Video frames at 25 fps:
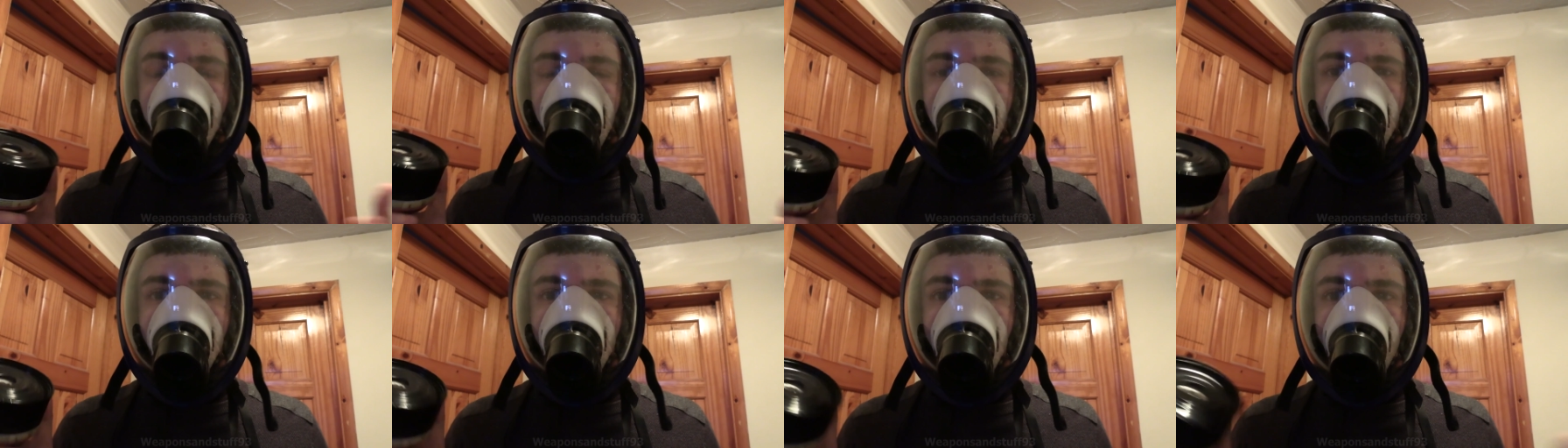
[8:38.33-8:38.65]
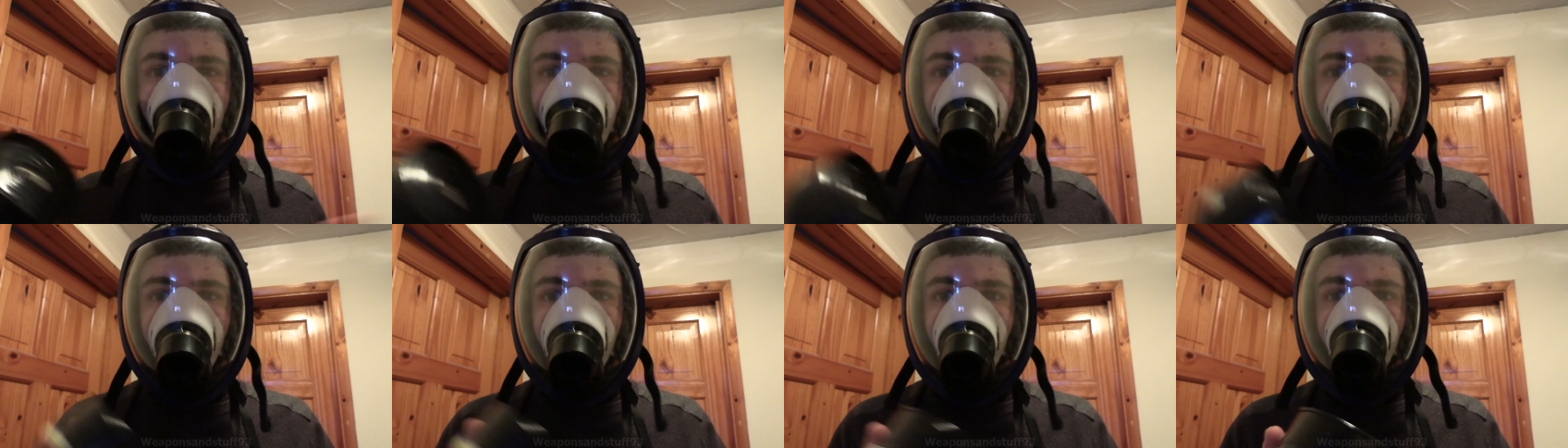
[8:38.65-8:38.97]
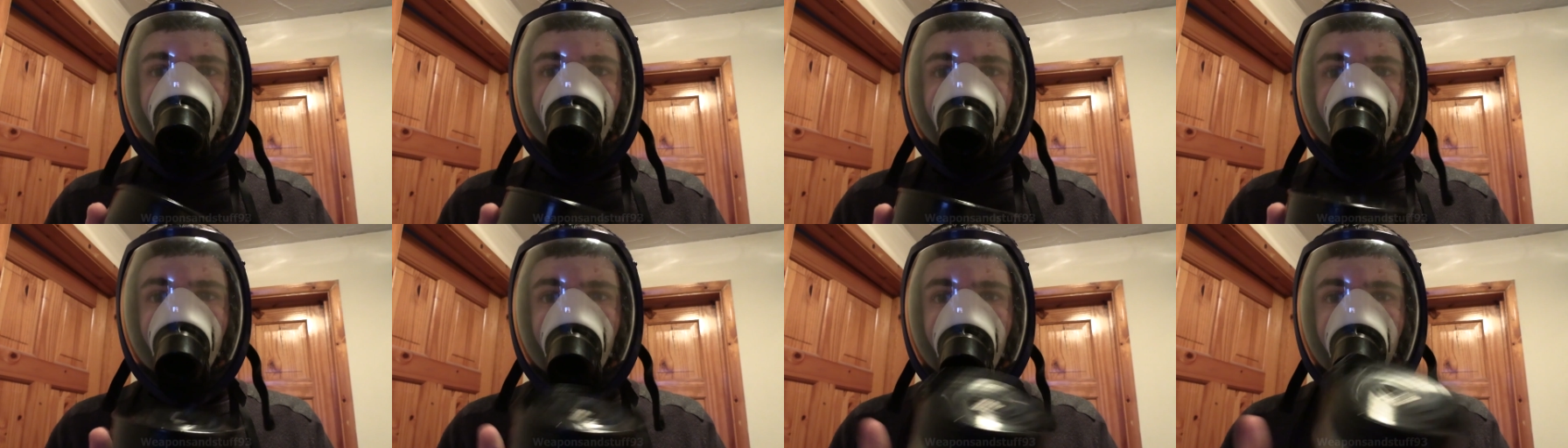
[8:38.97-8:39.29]
a negative
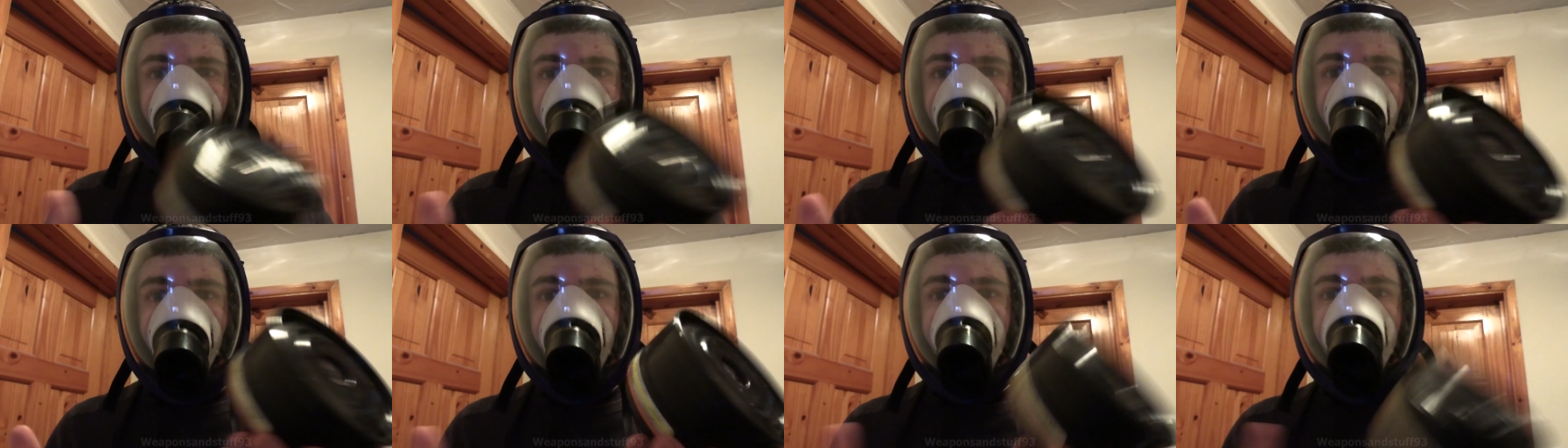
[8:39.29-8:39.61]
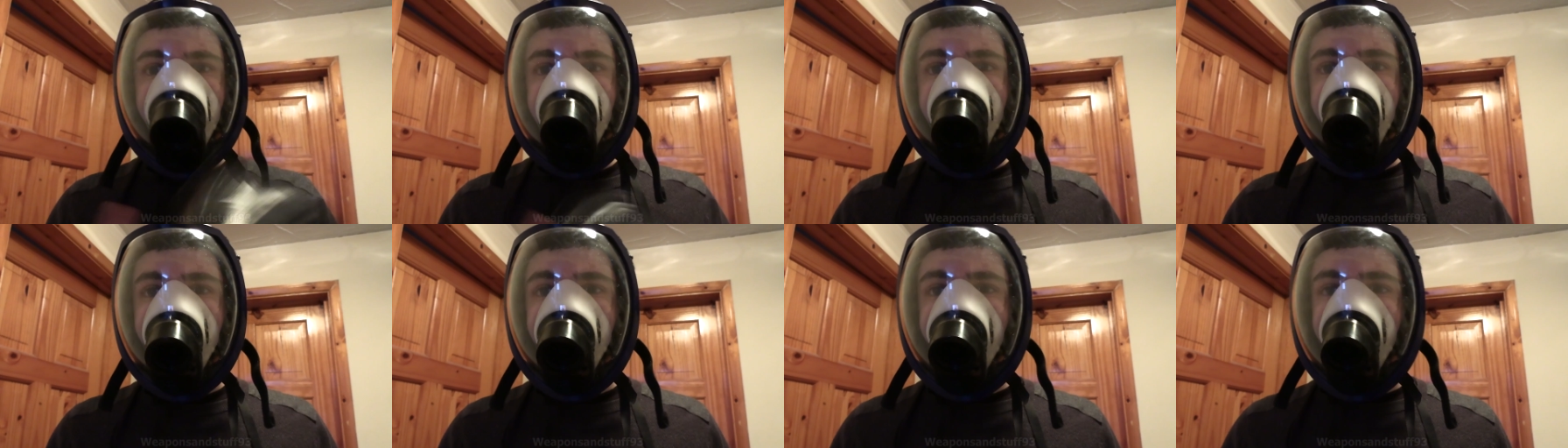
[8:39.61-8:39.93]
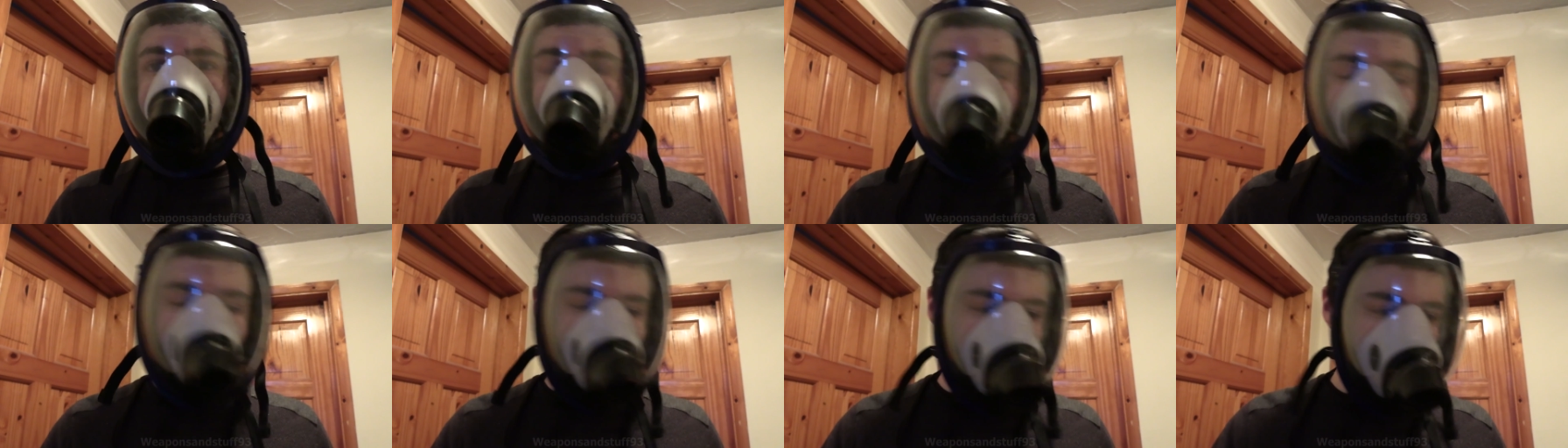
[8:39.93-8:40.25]
pressure check,
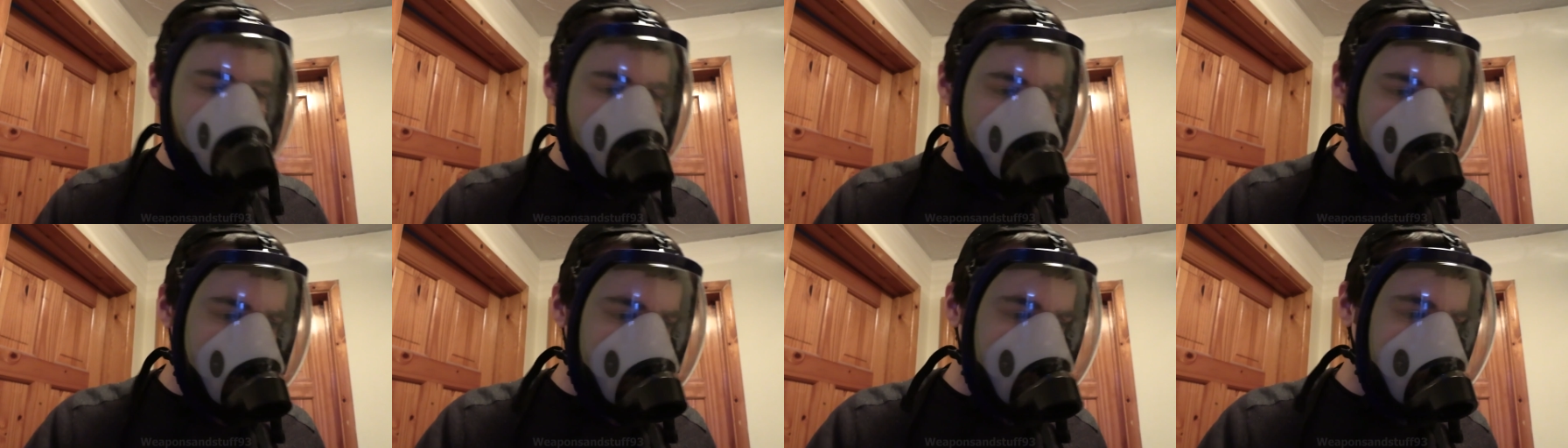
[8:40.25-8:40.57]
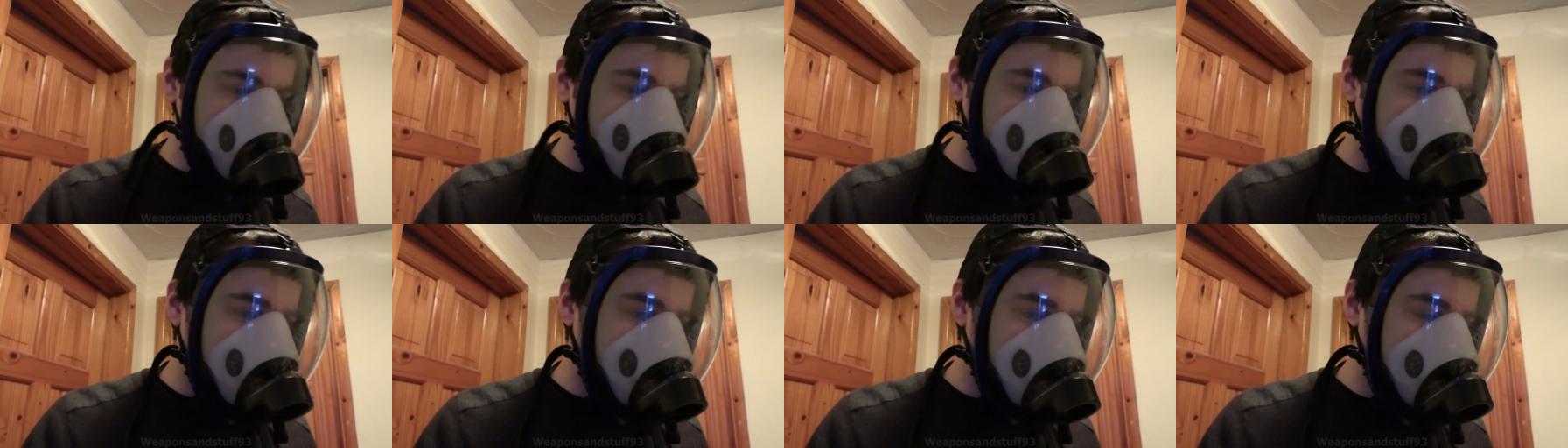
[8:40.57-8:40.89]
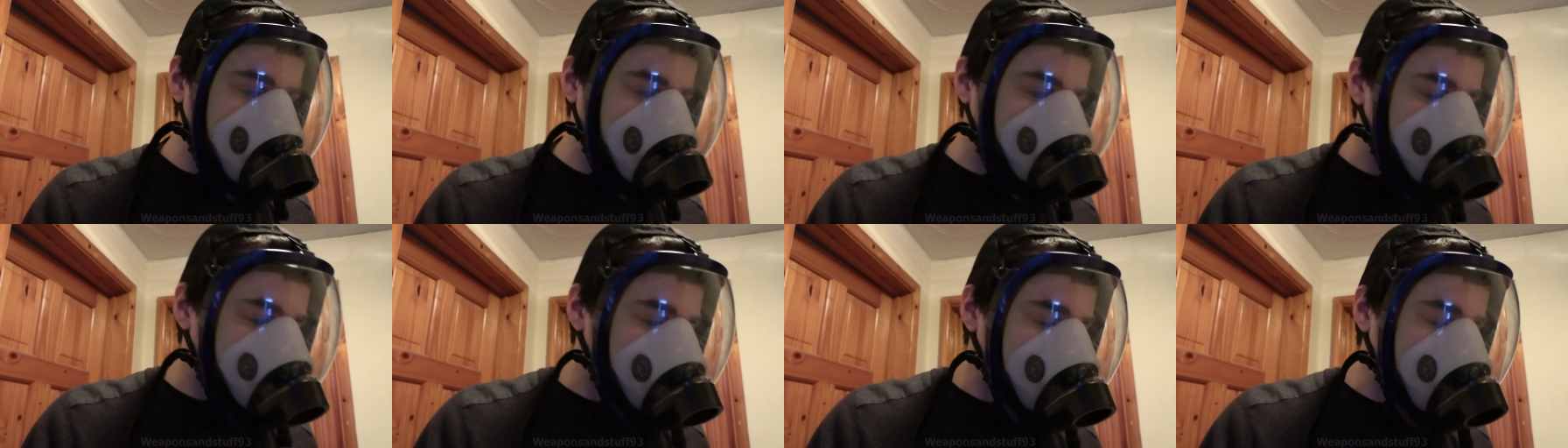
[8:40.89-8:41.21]
and you'll know they work that
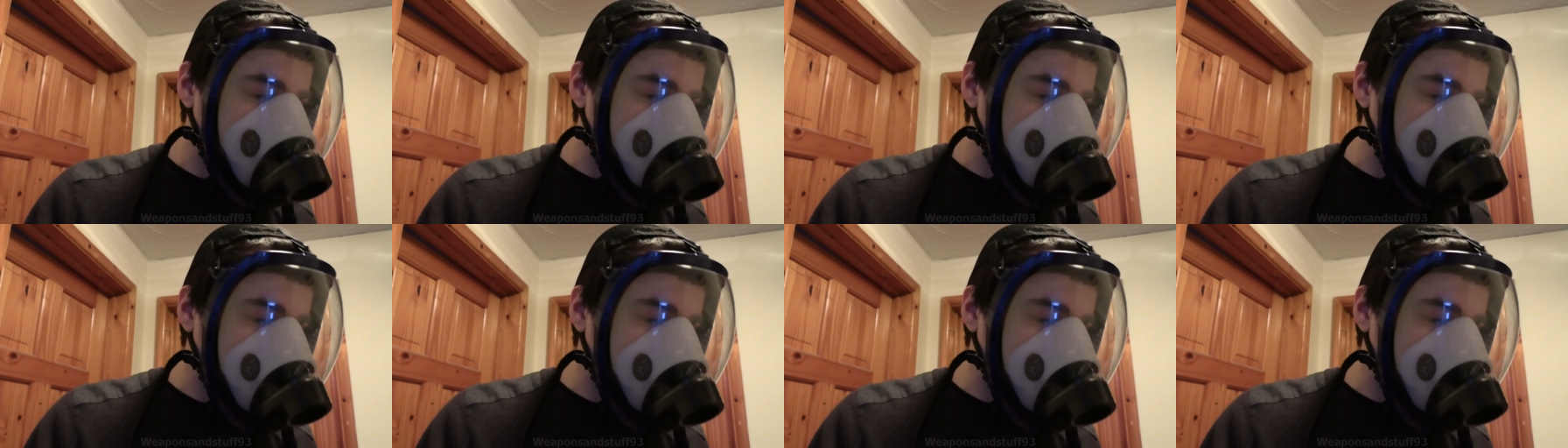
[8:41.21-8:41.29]
way.